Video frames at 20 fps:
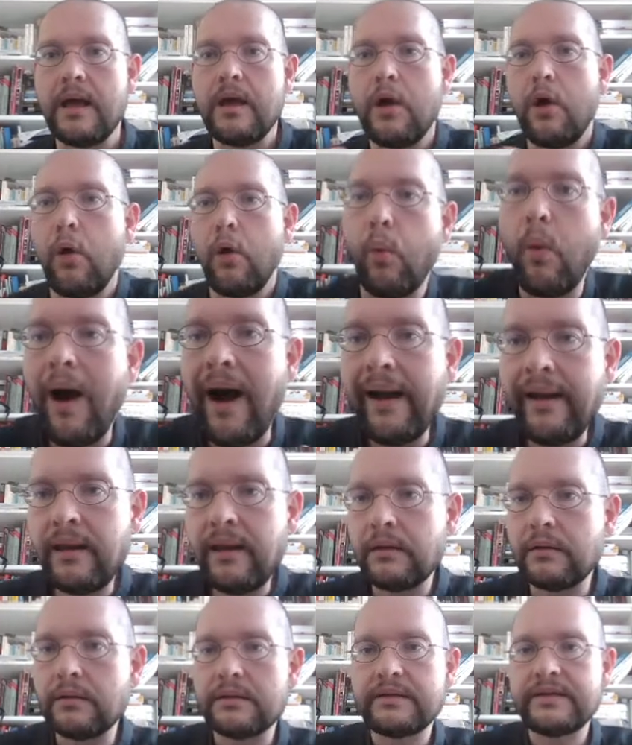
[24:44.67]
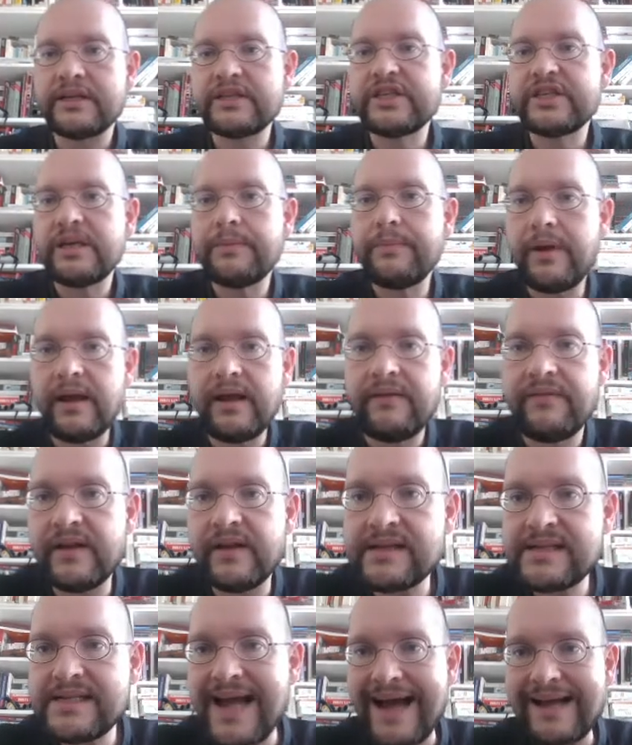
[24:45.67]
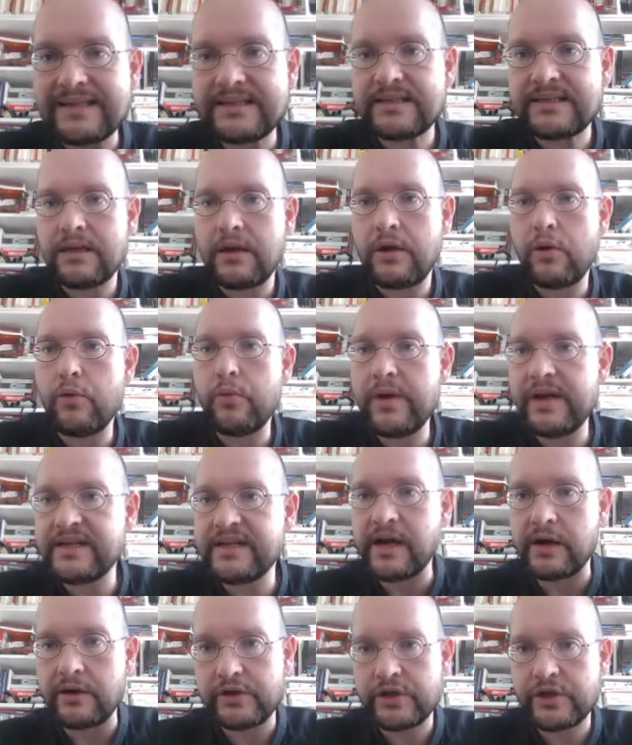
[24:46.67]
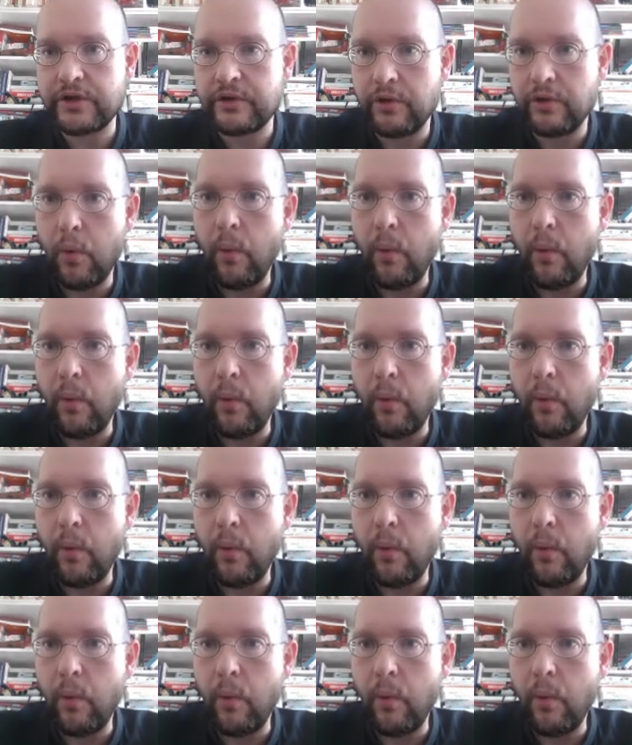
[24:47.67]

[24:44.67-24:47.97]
Why did she believe in tax reduction?